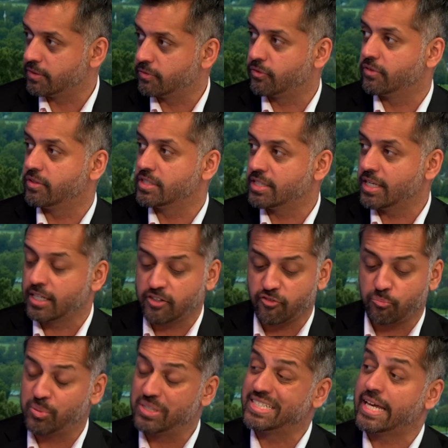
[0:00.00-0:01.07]
for the sake of
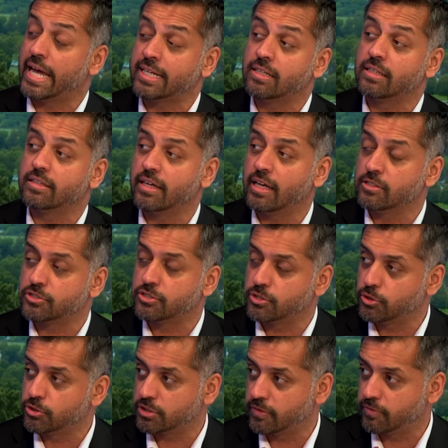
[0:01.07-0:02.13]
protecting the
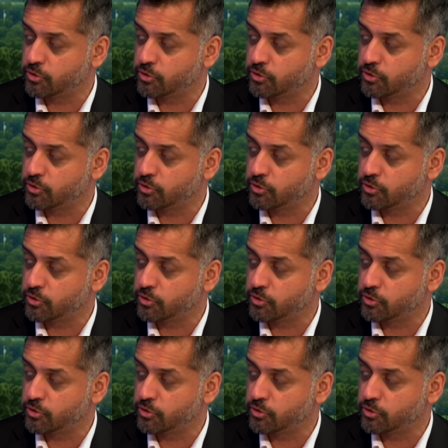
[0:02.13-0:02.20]
institution of